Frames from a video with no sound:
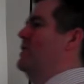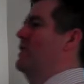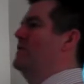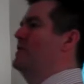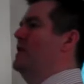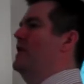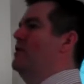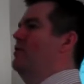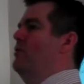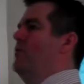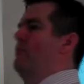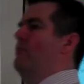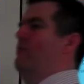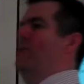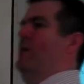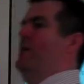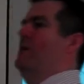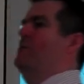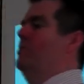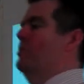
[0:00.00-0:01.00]
and I'll send you a
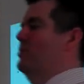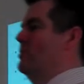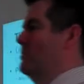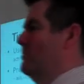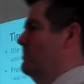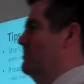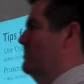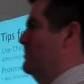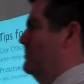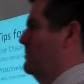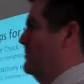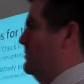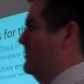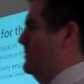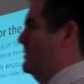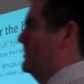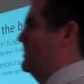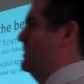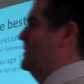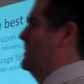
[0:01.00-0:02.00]
free ebook.
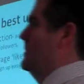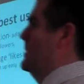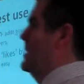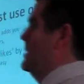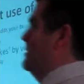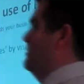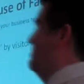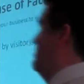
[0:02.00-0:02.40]
Yeah?